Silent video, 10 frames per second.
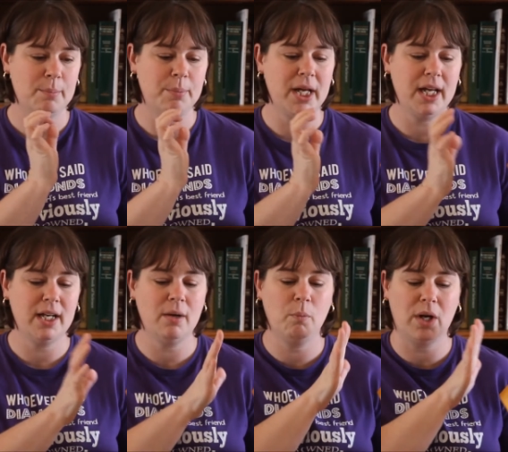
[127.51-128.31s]
But
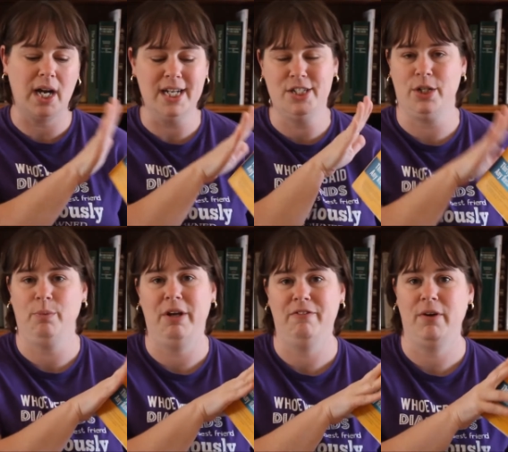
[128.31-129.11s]
what I took
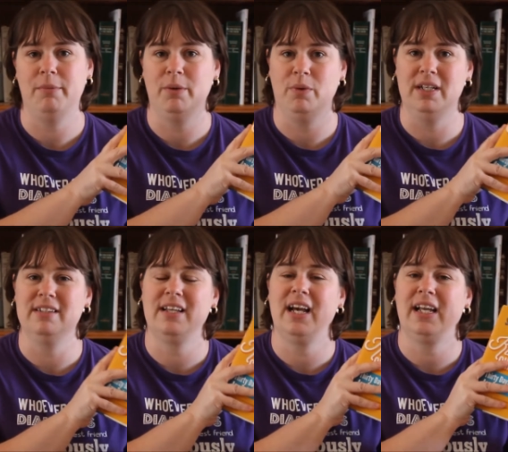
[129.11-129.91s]
away from it
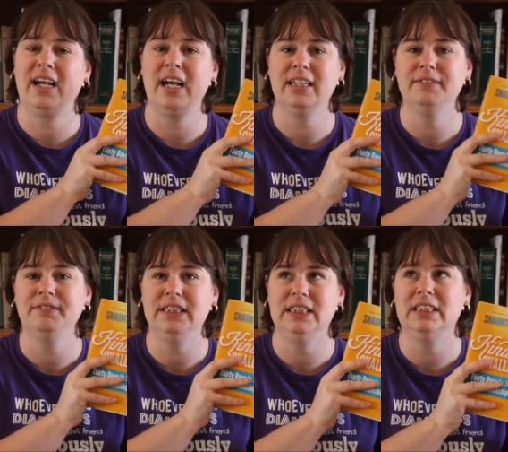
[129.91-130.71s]
was I kind of
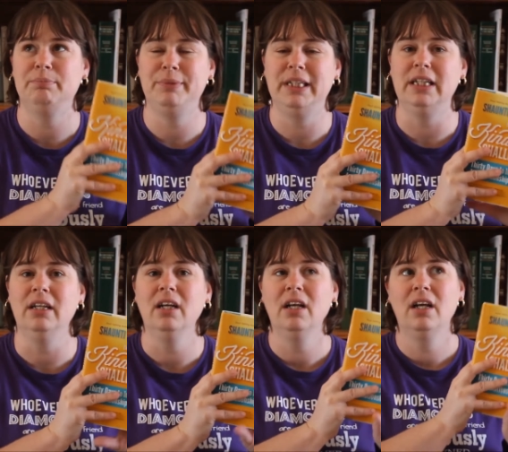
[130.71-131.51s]
need to
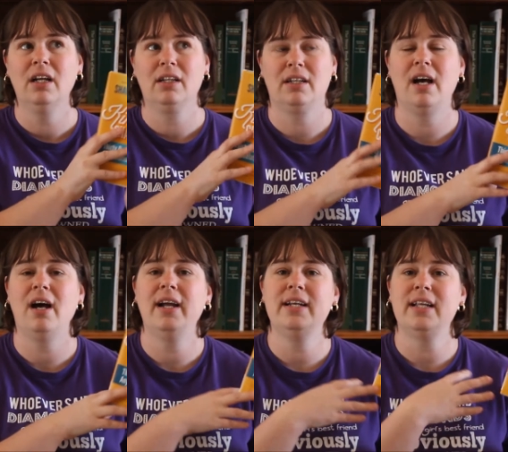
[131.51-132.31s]
be
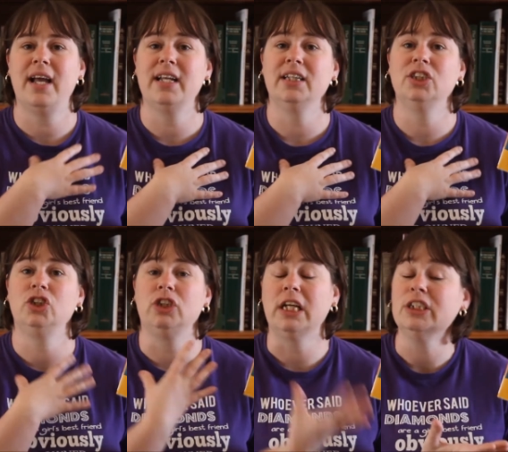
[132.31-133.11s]
kind
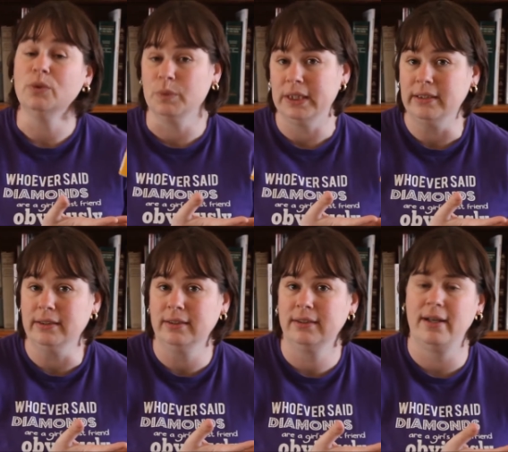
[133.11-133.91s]
and genuine.
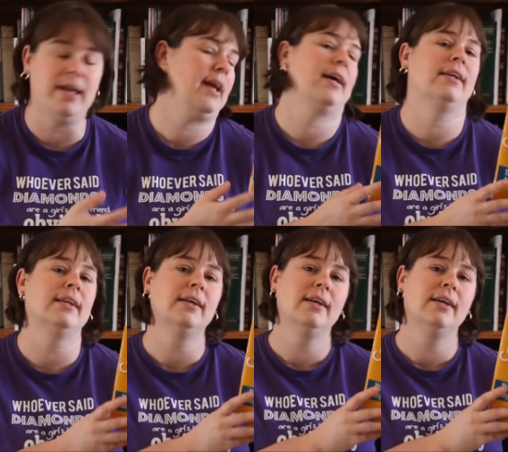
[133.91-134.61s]
And